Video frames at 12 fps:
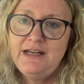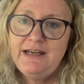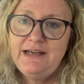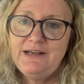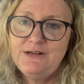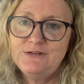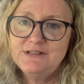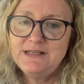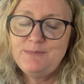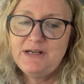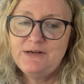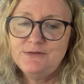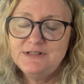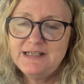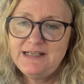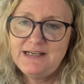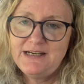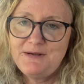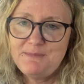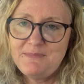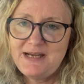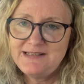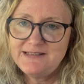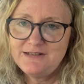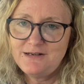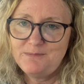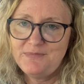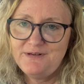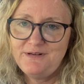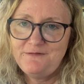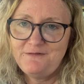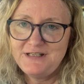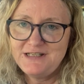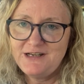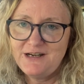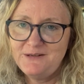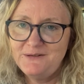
higgledy-piggledy messed up video.